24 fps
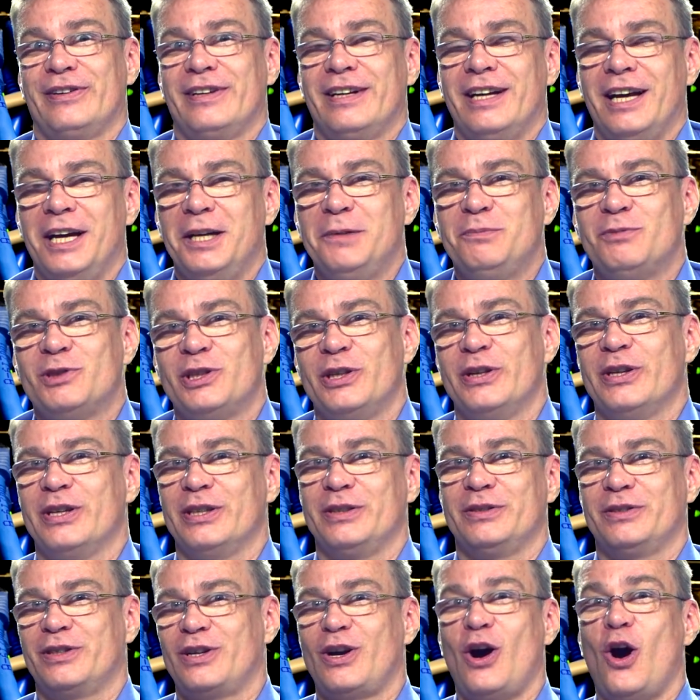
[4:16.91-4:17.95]
Okay, so you
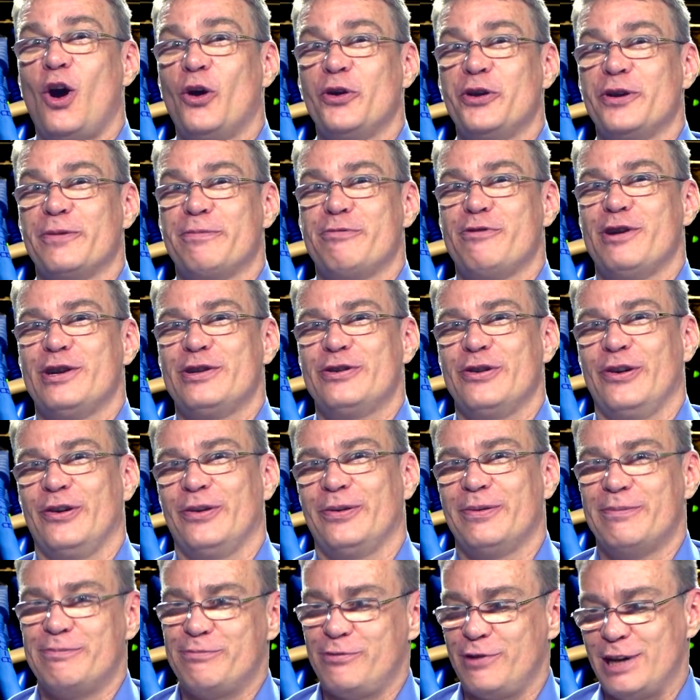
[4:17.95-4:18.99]
can call your printer
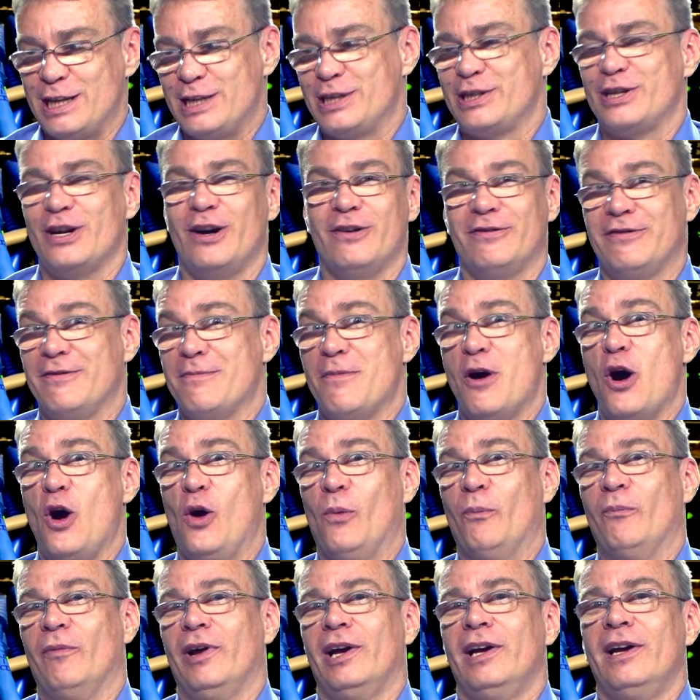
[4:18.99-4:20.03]
and print stuff from
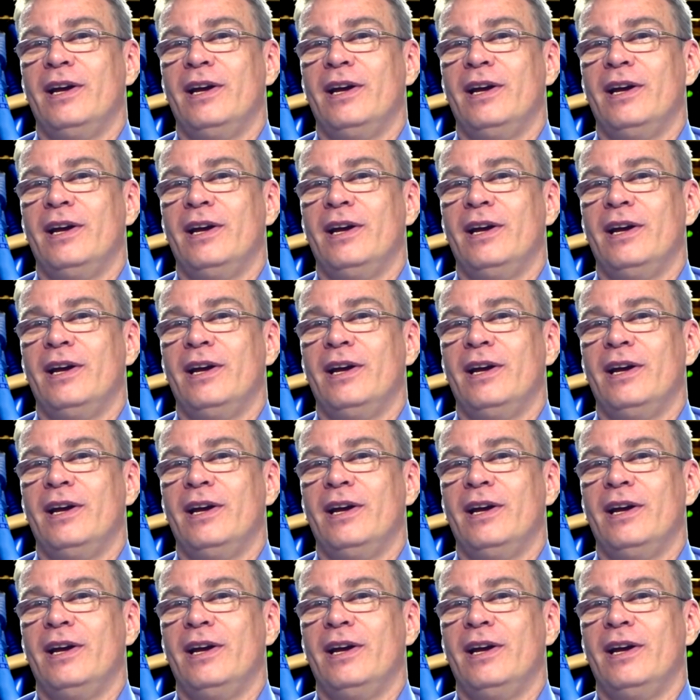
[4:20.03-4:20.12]
home.